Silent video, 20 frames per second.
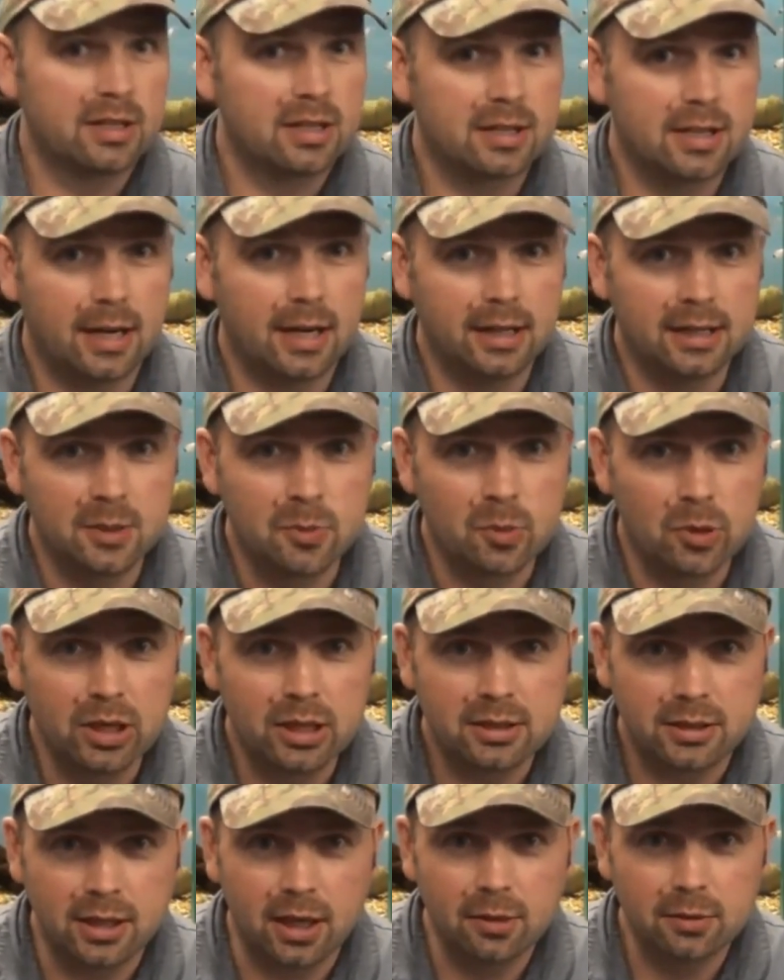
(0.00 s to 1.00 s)
when society
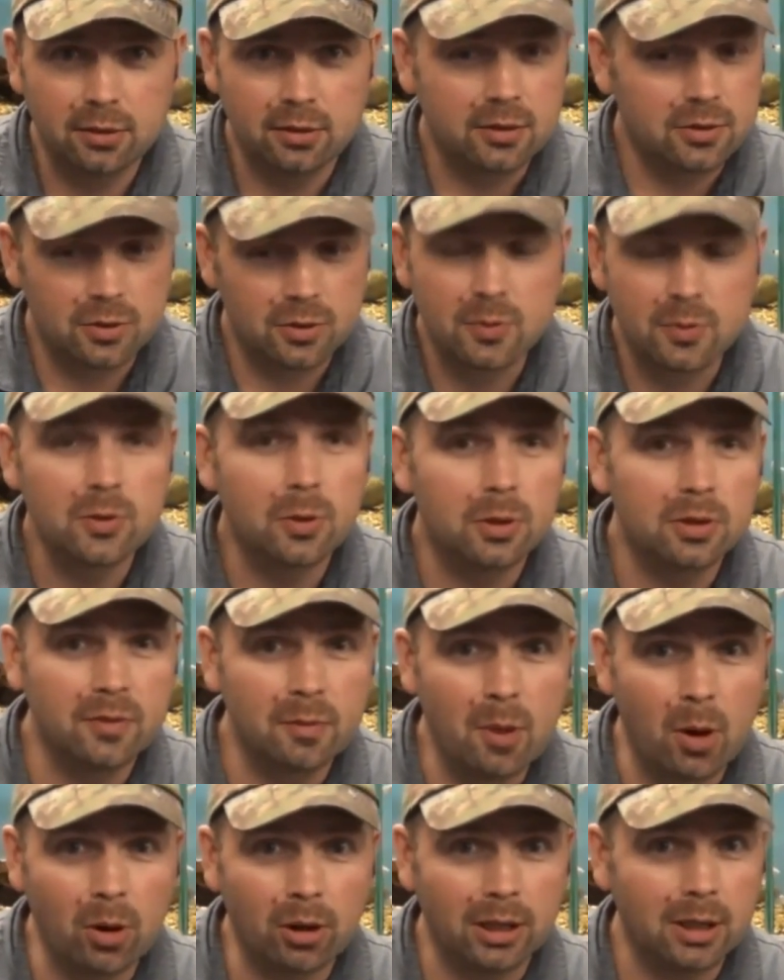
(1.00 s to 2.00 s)
breaks down and there's some sort
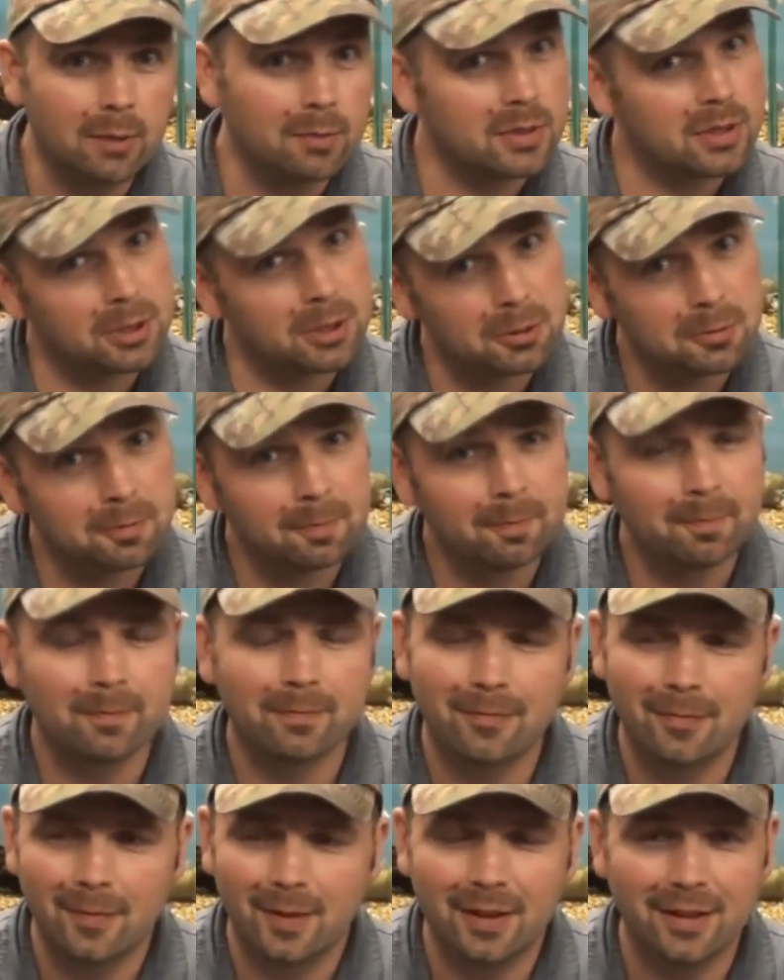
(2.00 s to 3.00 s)
of apocalypse, you know.
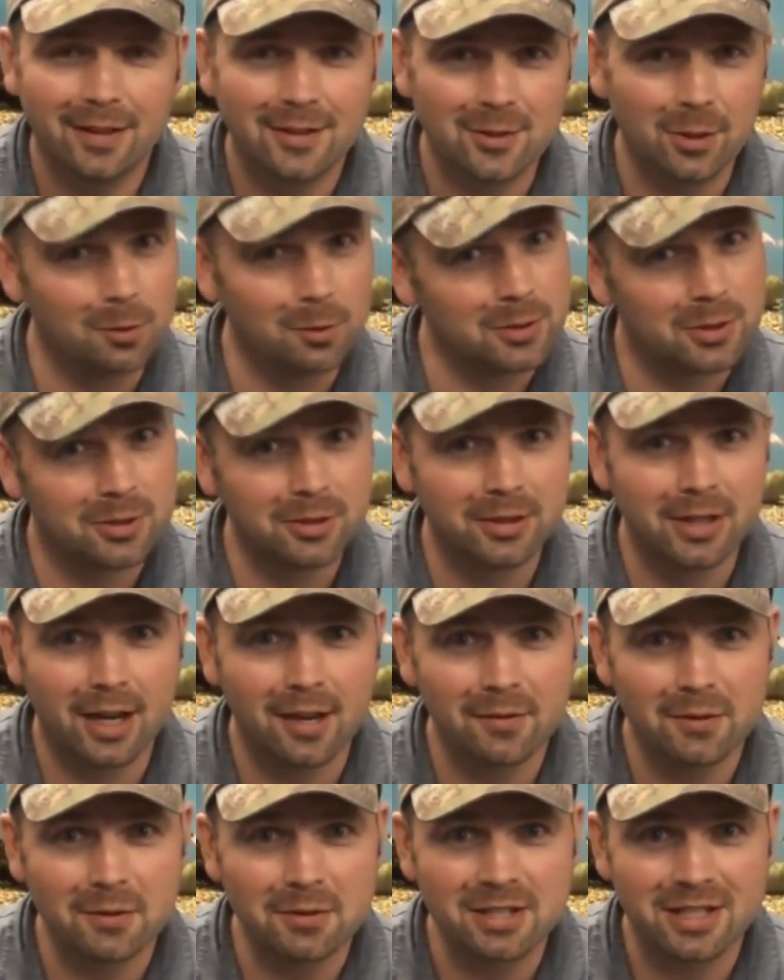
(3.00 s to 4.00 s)
It's always good to
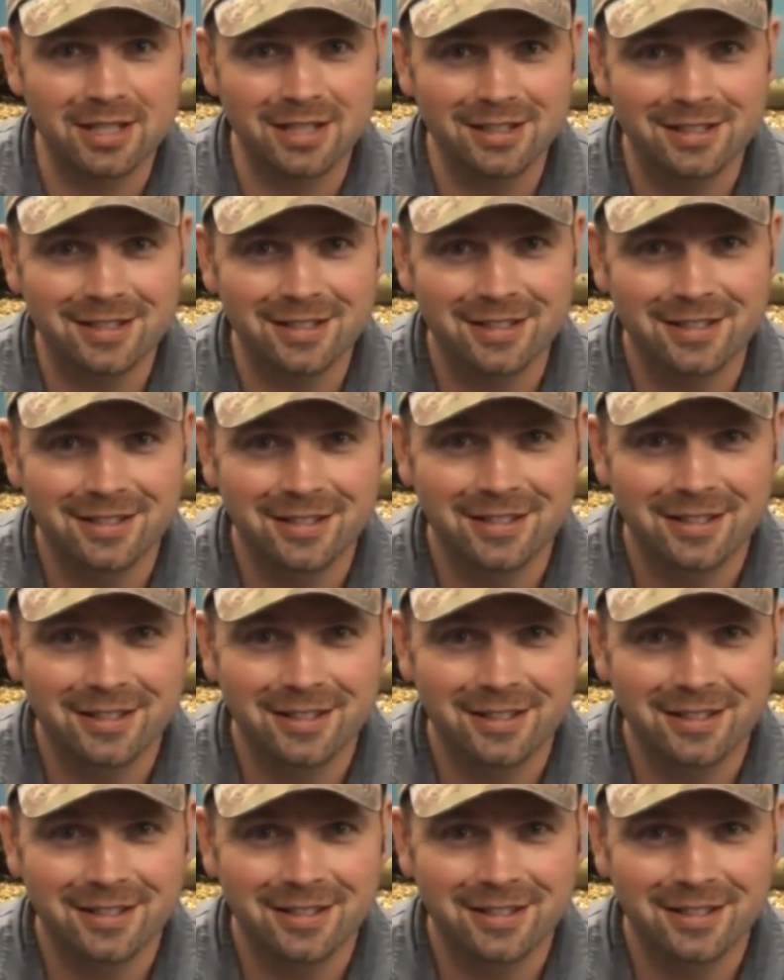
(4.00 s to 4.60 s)
have those skills.